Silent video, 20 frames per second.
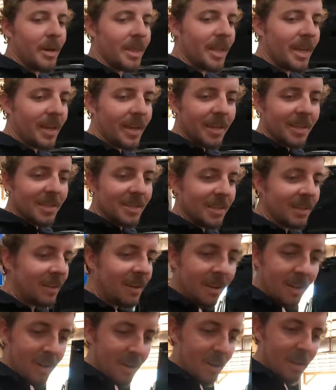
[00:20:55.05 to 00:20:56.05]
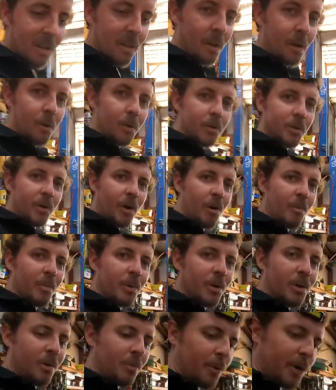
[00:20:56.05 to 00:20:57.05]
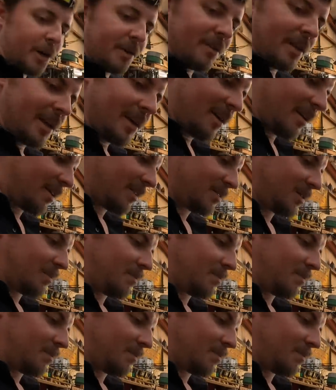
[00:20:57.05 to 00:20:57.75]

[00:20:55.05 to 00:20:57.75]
I think it's closed or open loop, whatever they call it.